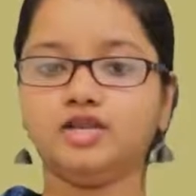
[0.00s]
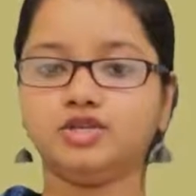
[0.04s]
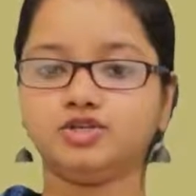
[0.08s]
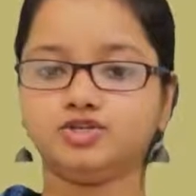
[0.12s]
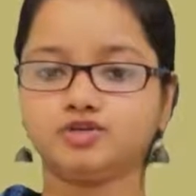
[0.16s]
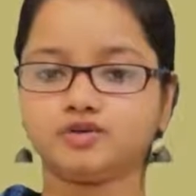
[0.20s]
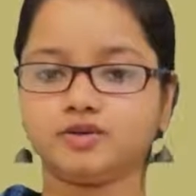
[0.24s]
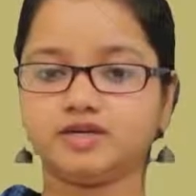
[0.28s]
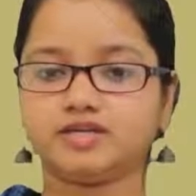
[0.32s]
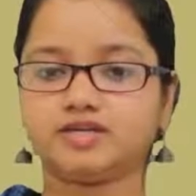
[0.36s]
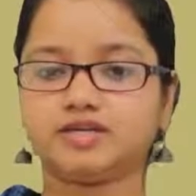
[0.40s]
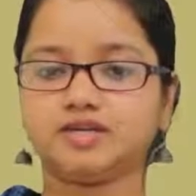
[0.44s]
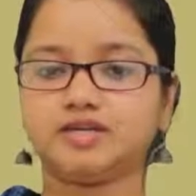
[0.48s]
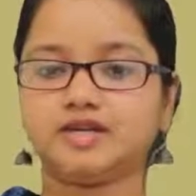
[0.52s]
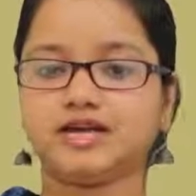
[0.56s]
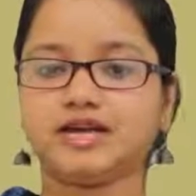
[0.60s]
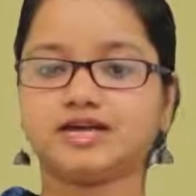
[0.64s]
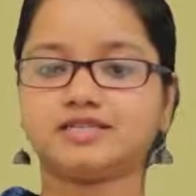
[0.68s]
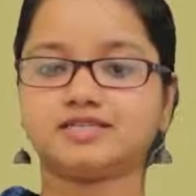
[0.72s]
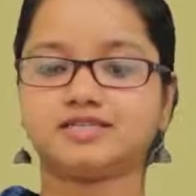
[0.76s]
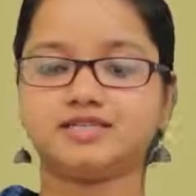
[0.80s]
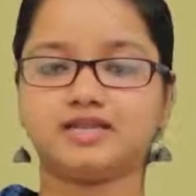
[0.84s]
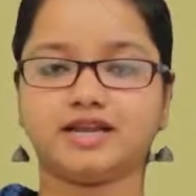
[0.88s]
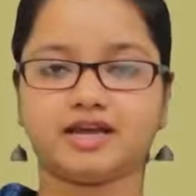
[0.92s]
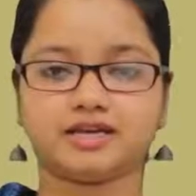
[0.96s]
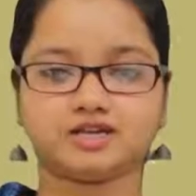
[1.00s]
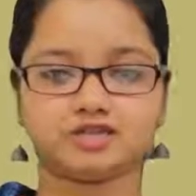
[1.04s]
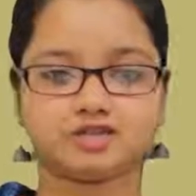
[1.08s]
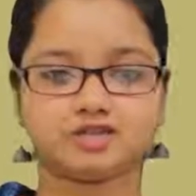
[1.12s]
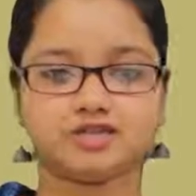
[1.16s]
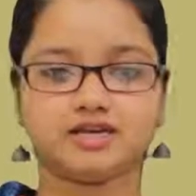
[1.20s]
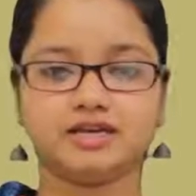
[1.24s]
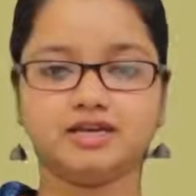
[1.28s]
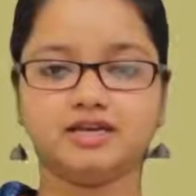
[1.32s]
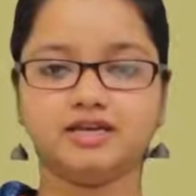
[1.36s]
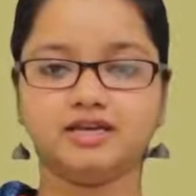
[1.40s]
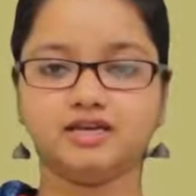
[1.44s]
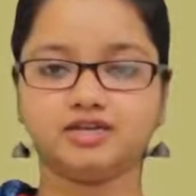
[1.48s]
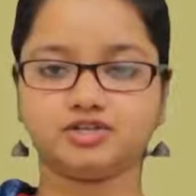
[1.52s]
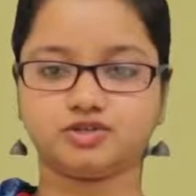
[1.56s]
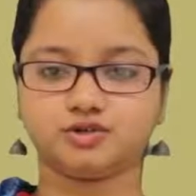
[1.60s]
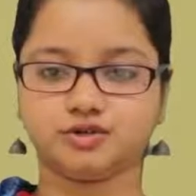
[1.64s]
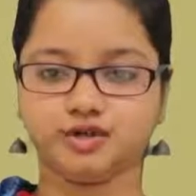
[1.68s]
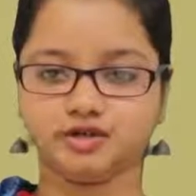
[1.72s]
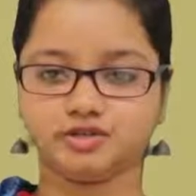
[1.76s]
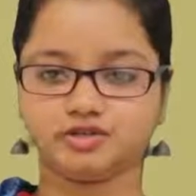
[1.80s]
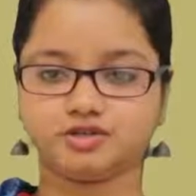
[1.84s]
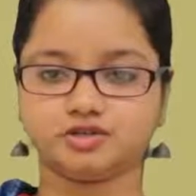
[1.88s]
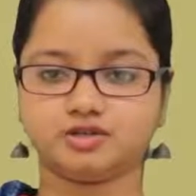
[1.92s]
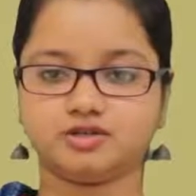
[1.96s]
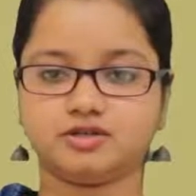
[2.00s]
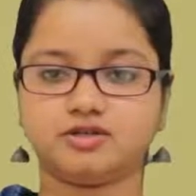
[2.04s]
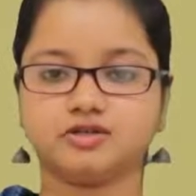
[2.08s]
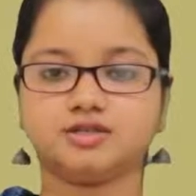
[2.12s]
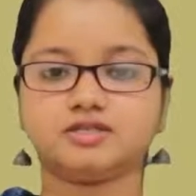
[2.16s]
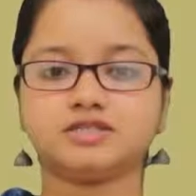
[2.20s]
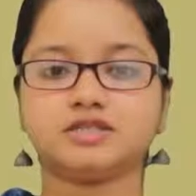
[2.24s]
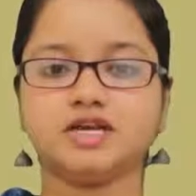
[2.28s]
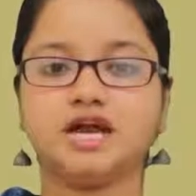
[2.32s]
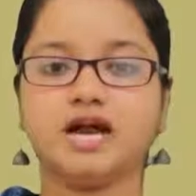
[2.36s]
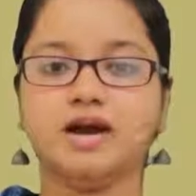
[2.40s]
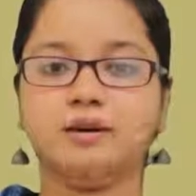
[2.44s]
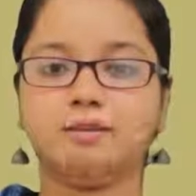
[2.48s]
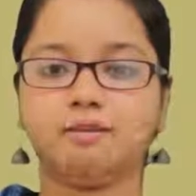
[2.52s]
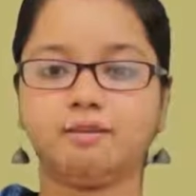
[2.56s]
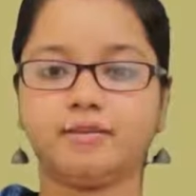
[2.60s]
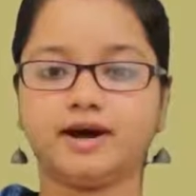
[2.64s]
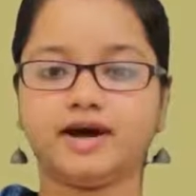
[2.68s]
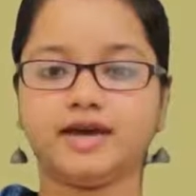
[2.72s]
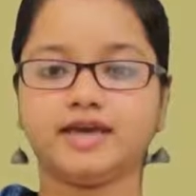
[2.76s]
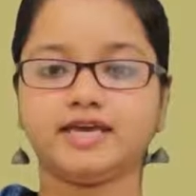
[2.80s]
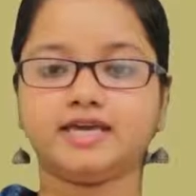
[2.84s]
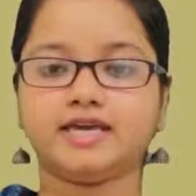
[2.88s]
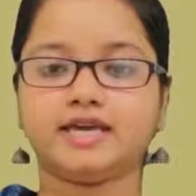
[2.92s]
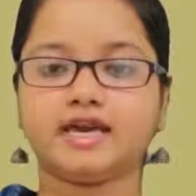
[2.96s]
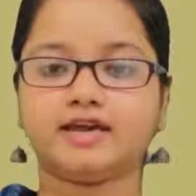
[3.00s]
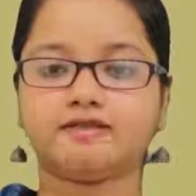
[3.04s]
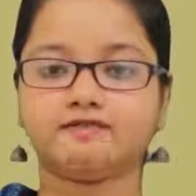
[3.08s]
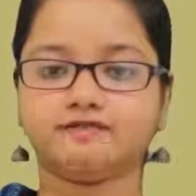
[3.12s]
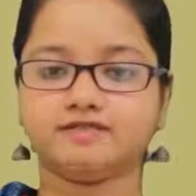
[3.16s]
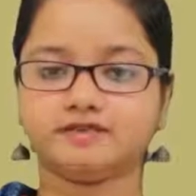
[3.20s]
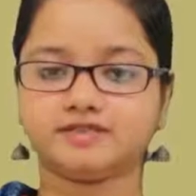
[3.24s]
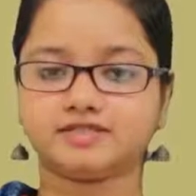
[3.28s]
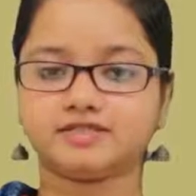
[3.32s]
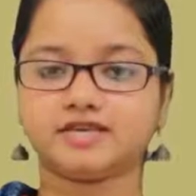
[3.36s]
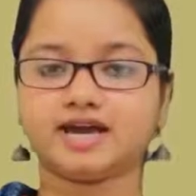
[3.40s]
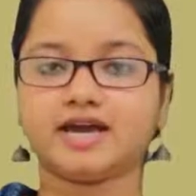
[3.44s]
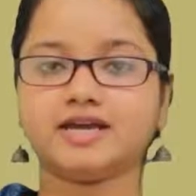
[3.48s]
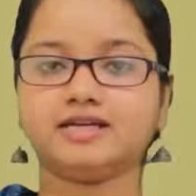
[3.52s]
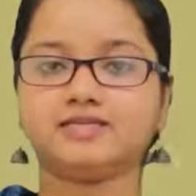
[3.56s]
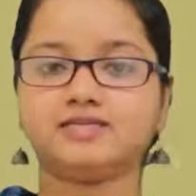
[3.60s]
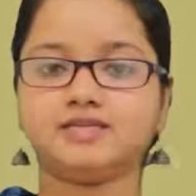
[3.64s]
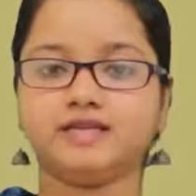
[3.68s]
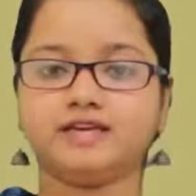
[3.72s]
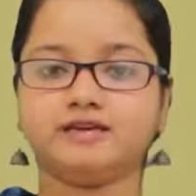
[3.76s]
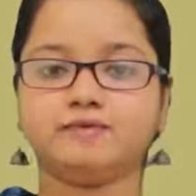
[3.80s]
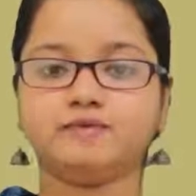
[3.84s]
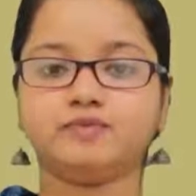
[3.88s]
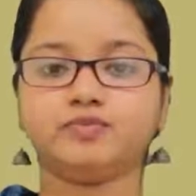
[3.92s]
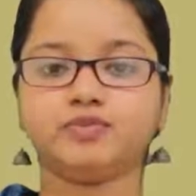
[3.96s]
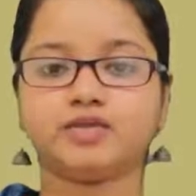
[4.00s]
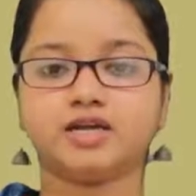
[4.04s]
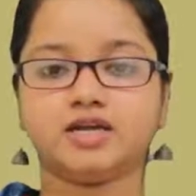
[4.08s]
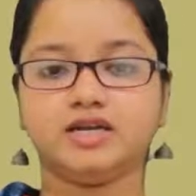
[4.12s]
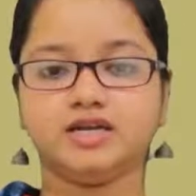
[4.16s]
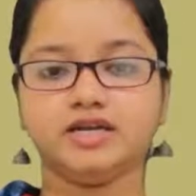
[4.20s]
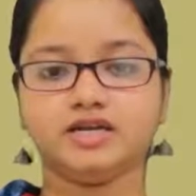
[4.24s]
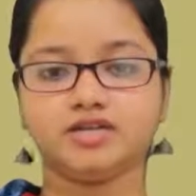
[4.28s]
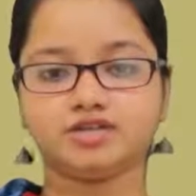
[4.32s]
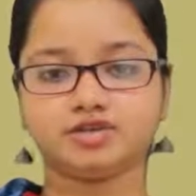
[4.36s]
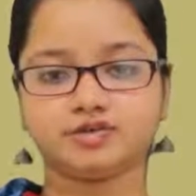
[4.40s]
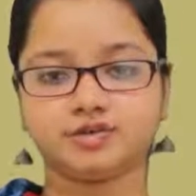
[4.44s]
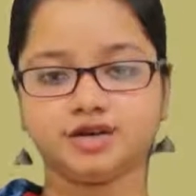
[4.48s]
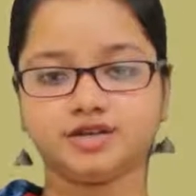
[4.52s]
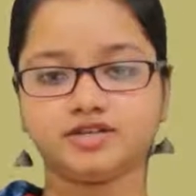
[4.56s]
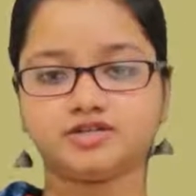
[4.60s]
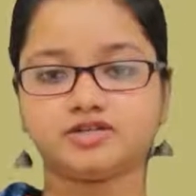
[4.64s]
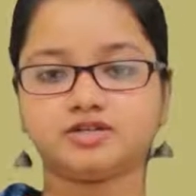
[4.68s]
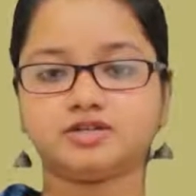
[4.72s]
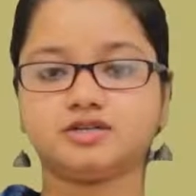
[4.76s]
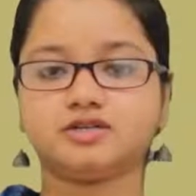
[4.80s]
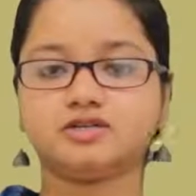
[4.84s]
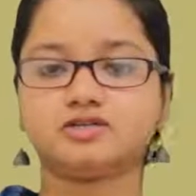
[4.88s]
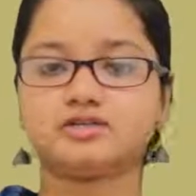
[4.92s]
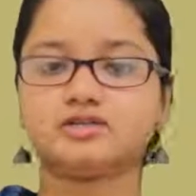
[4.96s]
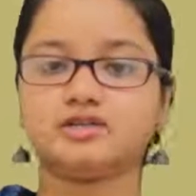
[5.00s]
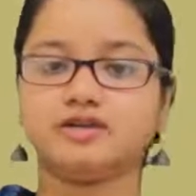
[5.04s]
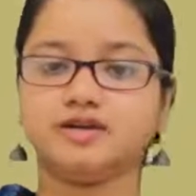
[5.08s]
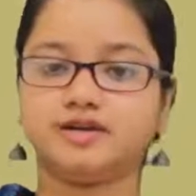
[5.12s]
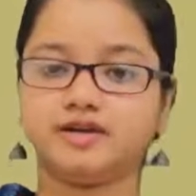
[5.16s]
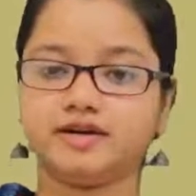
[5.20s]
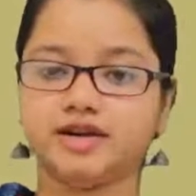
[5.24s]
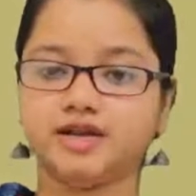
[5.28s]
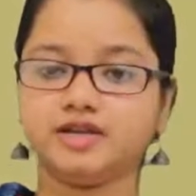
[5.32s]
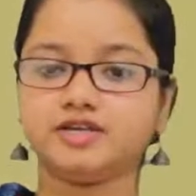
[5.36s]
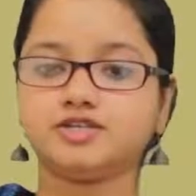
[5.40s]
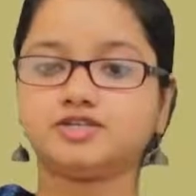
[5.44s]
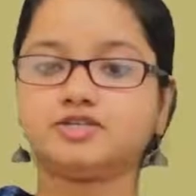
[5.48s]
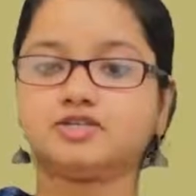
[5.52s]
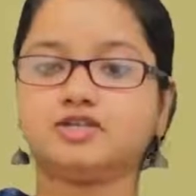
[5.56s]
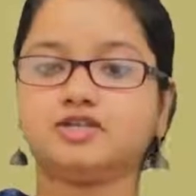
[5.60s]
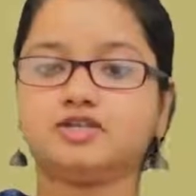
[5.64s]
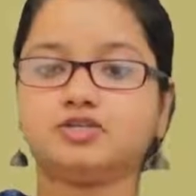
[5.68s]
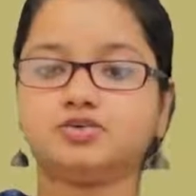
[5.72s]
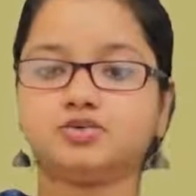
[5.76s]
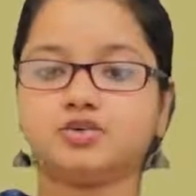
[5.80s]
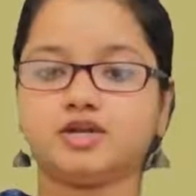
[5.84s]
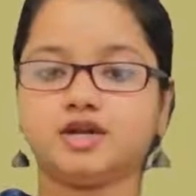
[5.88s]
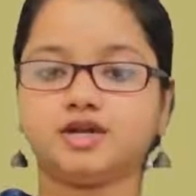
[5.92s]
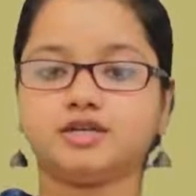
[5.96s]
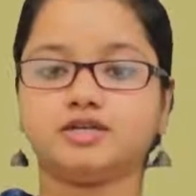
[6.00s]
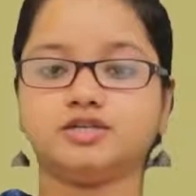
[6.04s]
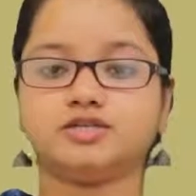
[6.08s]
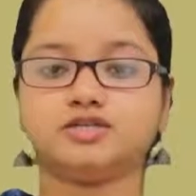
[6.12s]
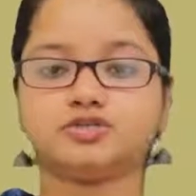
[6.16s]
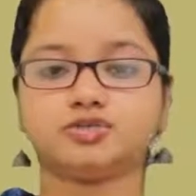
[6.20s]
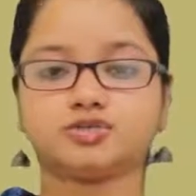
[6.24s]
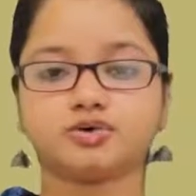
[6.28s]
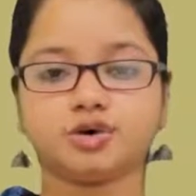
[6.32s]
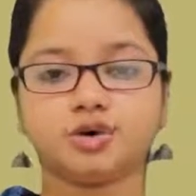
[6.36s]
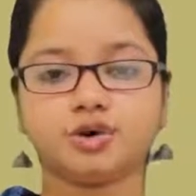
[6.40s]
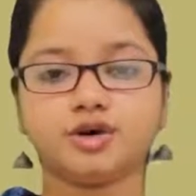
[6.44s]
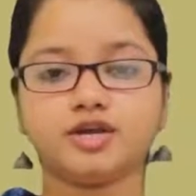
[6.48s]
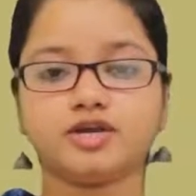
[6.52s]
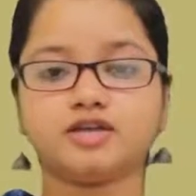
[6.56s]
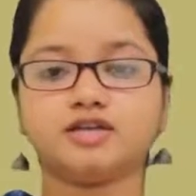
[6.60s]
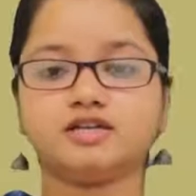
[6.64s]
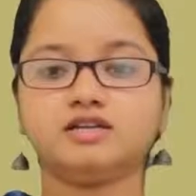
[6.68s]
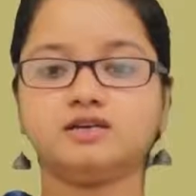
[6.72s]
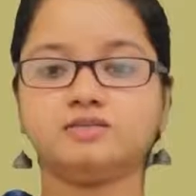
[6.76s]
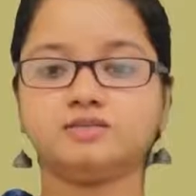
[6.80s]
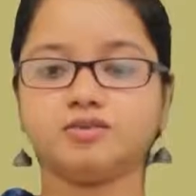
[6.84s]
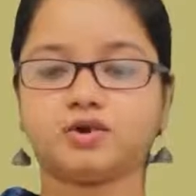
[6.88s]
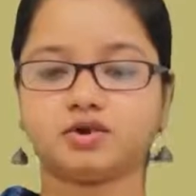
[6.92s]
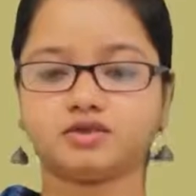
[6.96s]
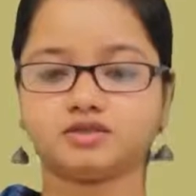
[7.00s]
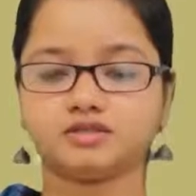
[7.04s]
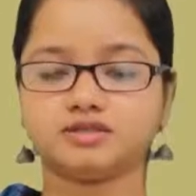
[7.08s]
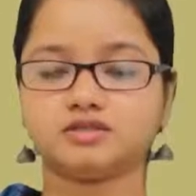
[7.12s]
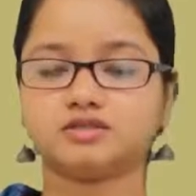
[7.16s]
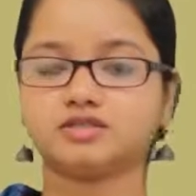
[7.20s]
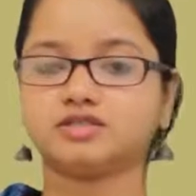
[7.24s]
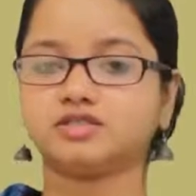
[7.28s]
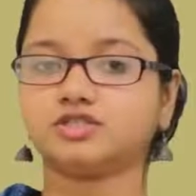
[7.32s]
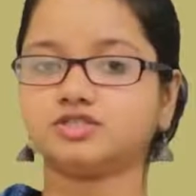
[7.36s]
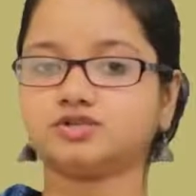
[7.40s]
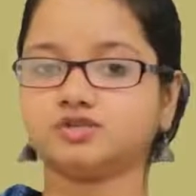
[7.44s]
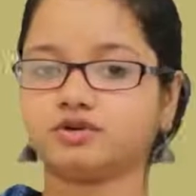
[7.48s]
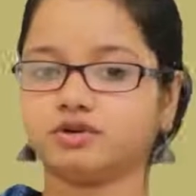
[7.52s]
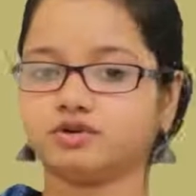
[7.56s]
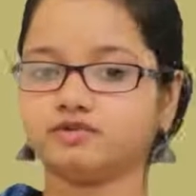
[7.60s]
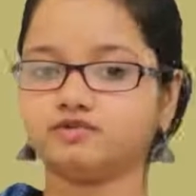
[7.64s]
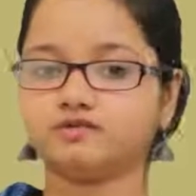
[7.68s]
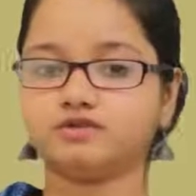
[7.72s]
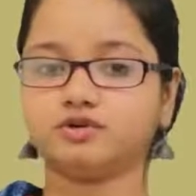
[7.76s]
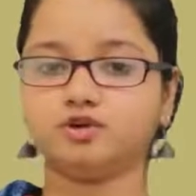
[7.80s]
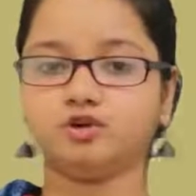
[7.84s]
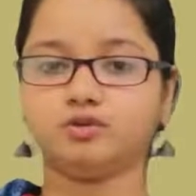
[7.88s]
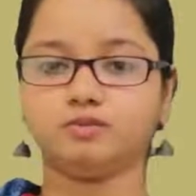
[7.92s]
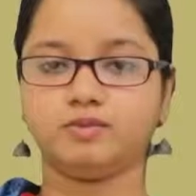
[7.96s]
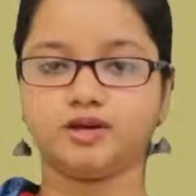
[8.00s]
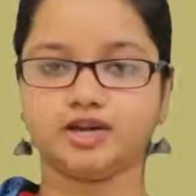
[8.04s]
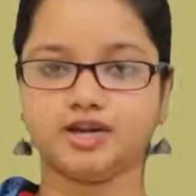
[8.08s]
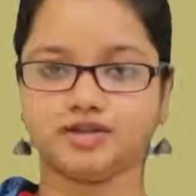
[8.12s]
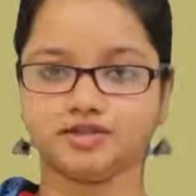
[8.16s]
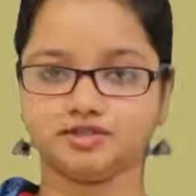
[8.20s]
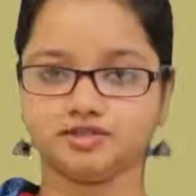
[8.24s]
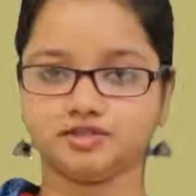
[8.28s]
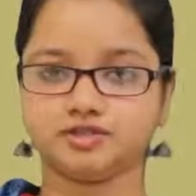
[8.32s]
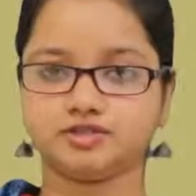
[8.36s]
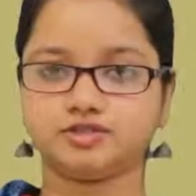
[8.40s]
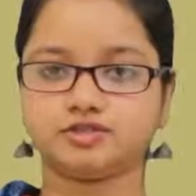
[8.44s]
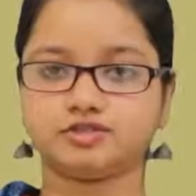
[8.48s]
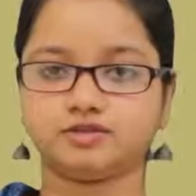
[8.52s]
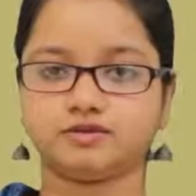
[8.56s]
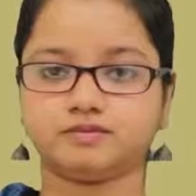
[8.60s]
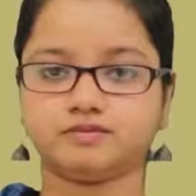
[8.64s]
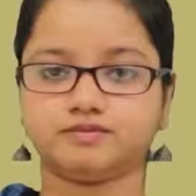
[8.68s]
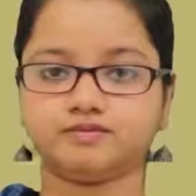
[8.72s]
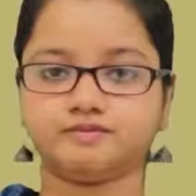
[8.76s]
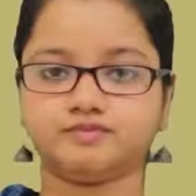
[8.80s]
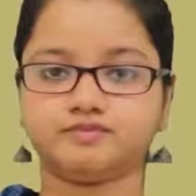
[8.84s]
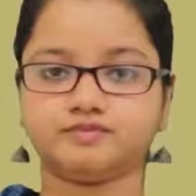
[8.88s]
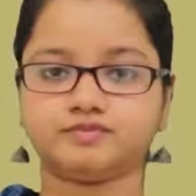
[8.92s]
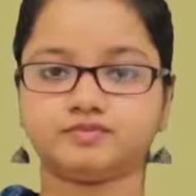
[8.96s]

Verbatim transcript: treated as national literatures by emphasizing literature's relation to the historical processes of globalization.